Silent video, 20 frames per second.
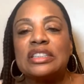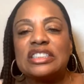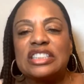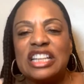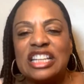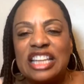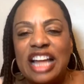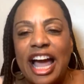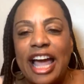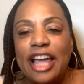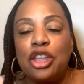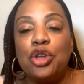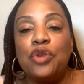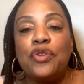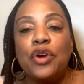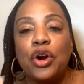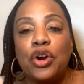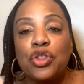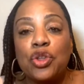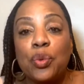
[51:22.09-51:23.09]
Tonight, you've
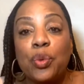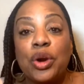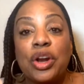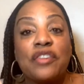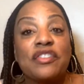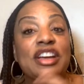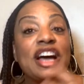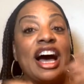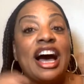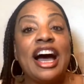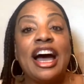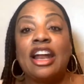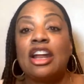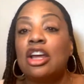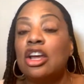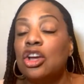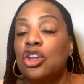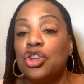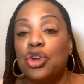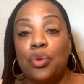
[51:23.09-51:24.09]
heard the word of God.
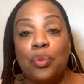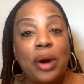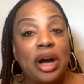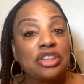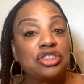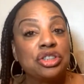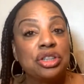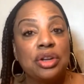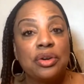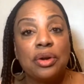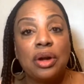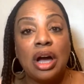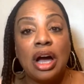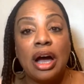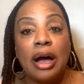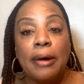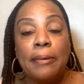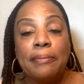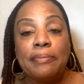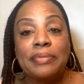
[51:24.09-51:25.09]
You're watching
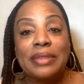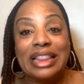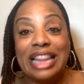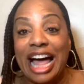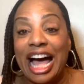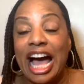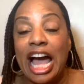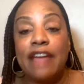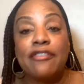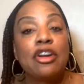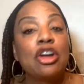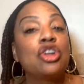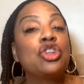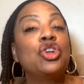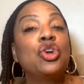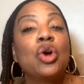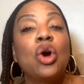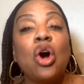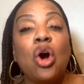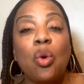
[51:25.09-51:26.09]
the live.
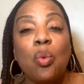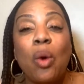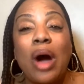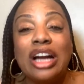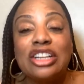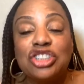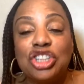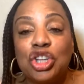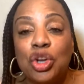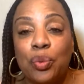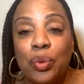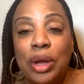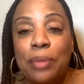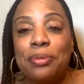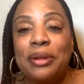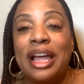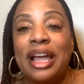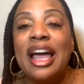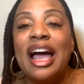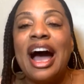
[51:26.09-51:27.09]
You are watching the
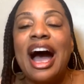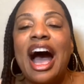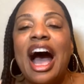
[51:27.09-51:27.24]
replay.